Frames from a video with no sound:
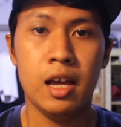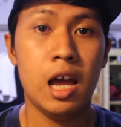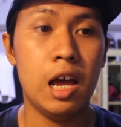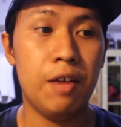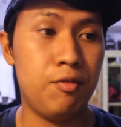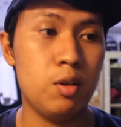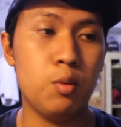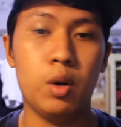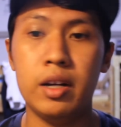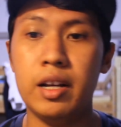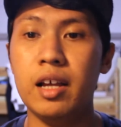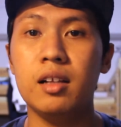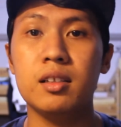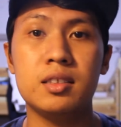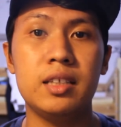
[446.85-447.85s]
everyone
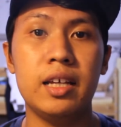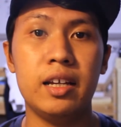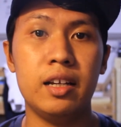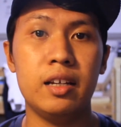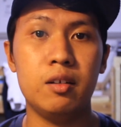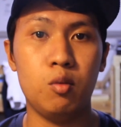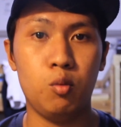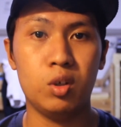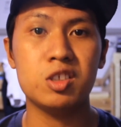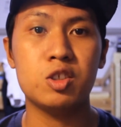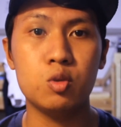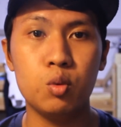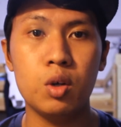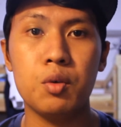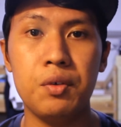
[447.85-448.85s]
else that wants
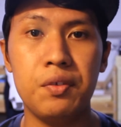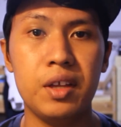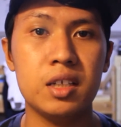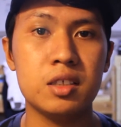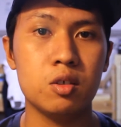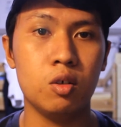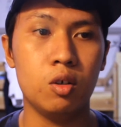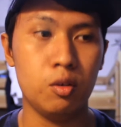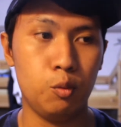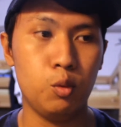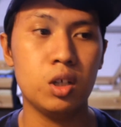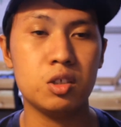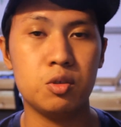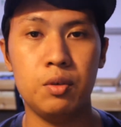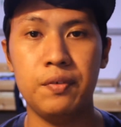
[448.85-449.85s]
to work with us or
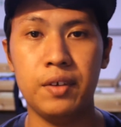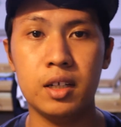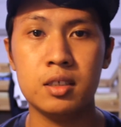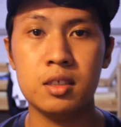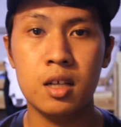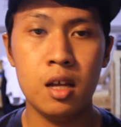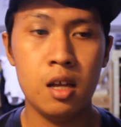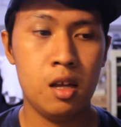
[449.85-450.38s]
works with us,